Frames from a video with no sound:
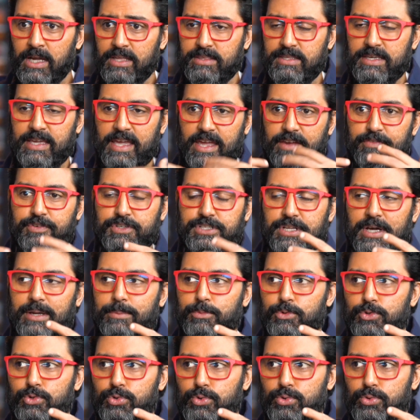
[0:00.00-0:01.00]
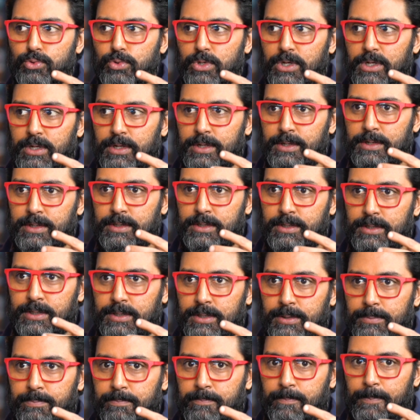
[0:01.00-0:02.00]
I think every time you do
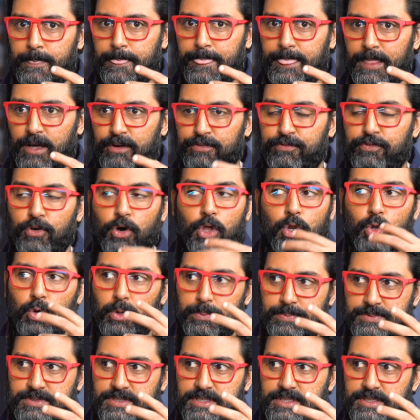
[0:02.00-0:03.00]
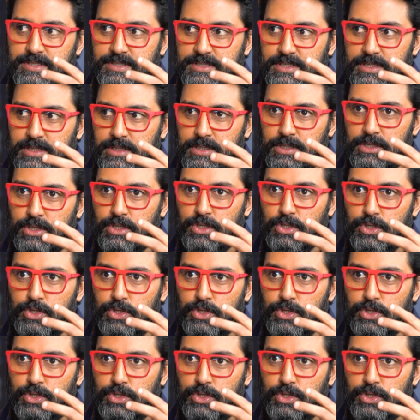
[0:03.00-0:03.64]
a follow-up season,